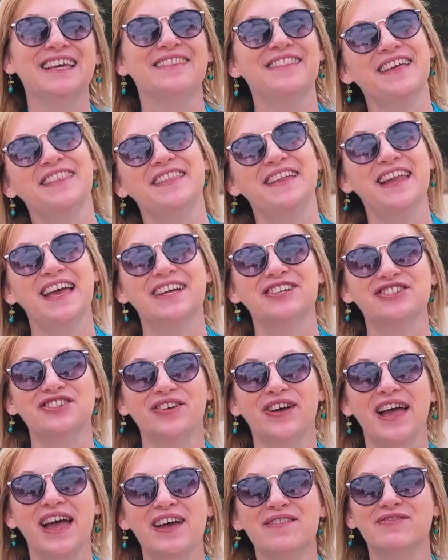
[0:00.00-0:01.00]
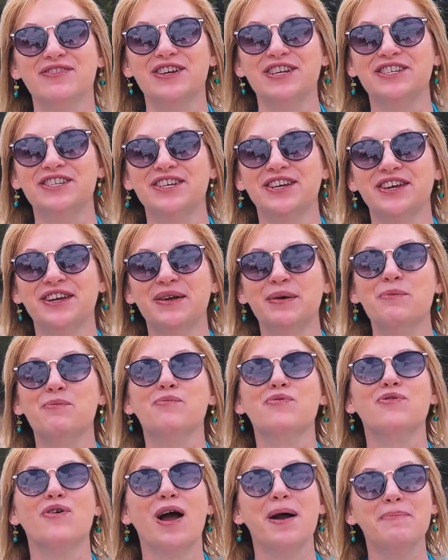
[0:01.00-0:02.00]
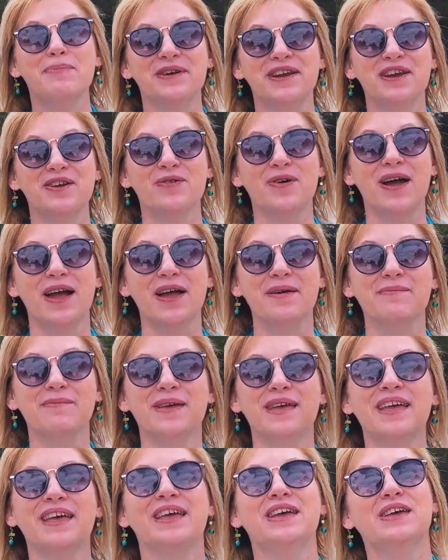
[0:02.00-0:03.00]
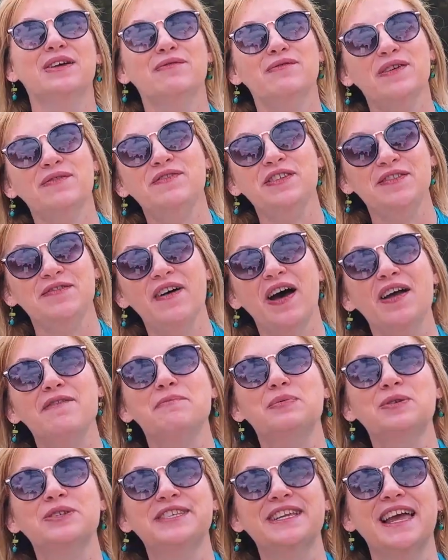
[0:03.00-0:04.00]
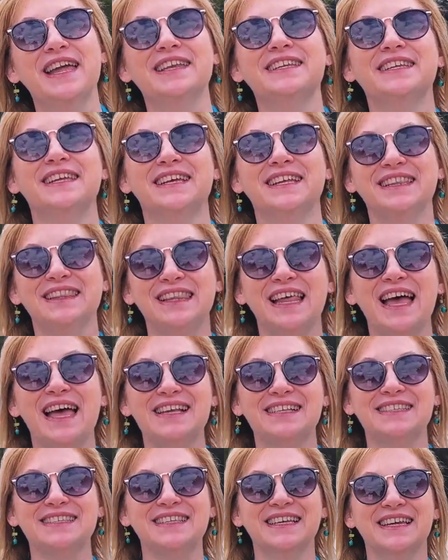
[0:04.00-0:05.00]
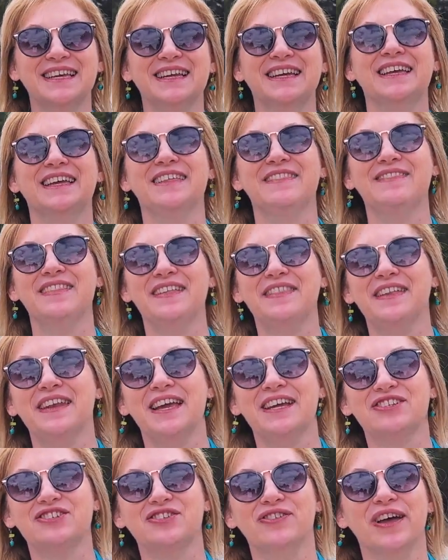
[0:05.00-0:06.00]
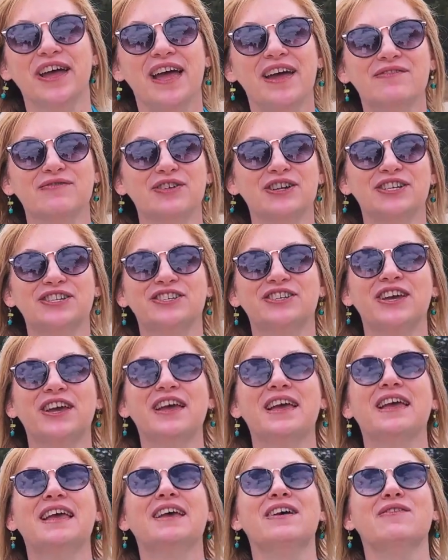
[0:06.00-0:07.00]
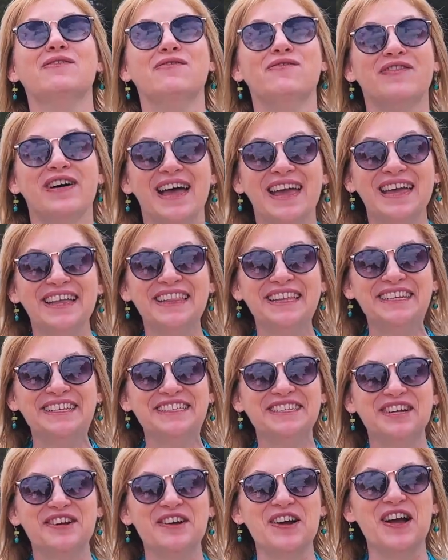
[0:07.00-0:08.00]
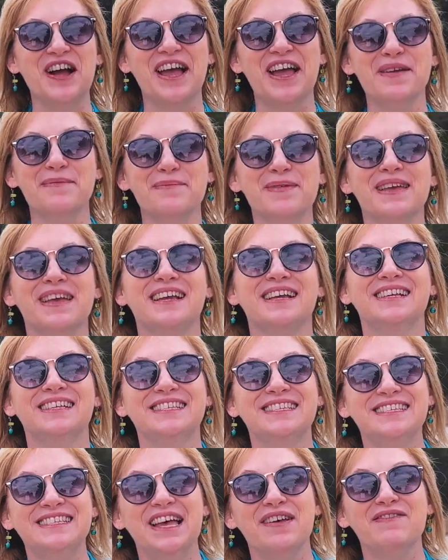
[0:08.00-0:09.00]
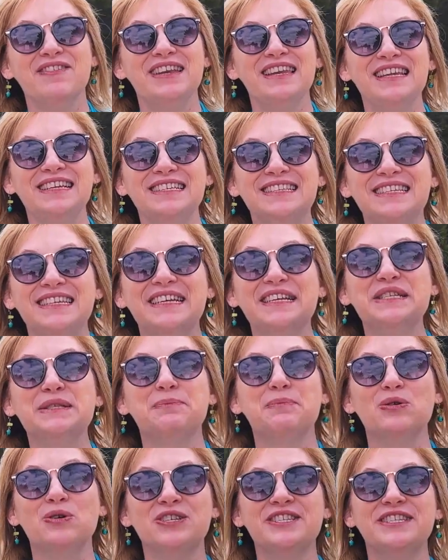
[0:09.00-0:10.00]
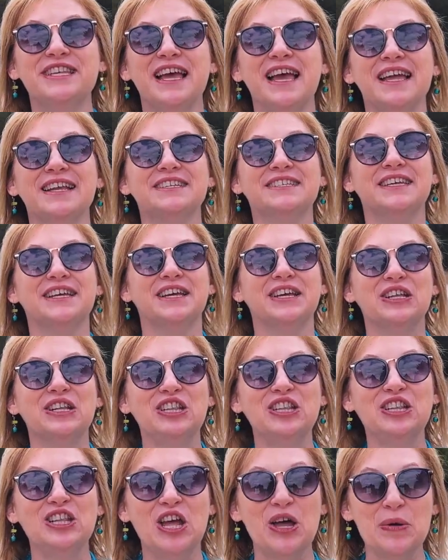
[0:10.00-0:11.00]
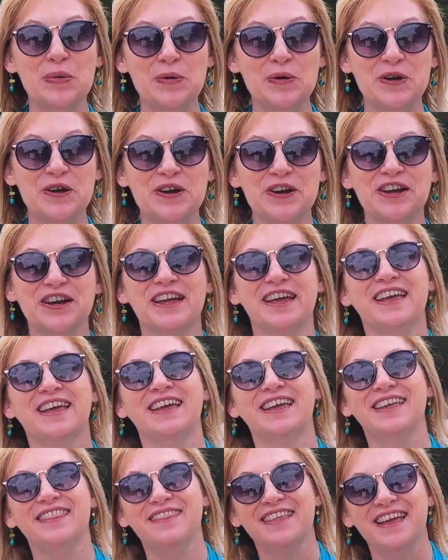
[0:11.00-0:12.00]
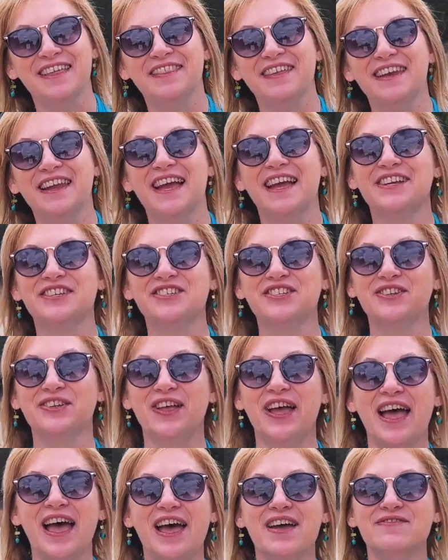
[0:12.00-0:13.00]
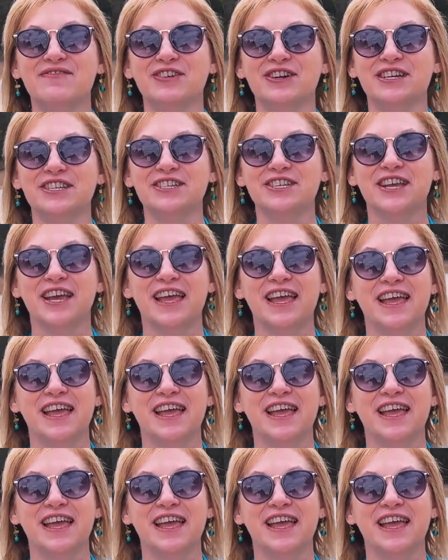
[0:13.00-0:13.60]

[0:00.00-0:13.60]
than the national average. Property crime, 55% less than the national average. Violent crime, 76% lower than the national average.